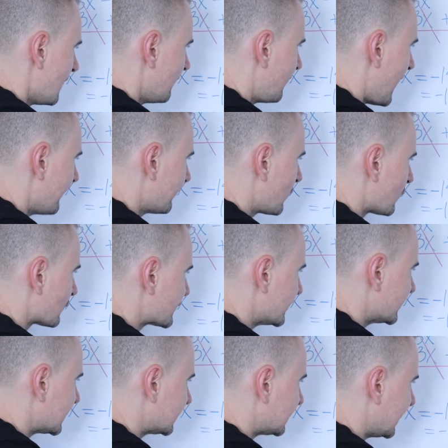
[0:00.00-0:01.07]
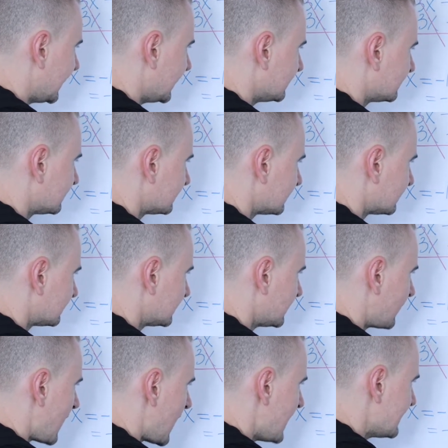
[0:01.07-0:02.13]
five goes into ten
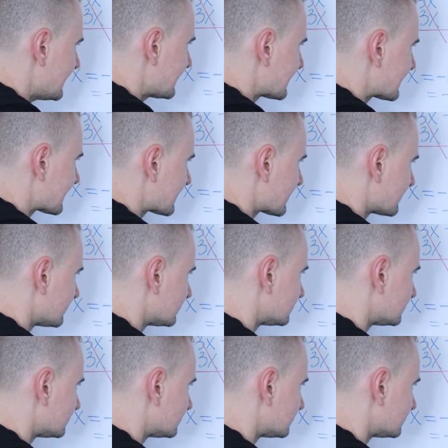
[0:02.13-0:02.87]
twice,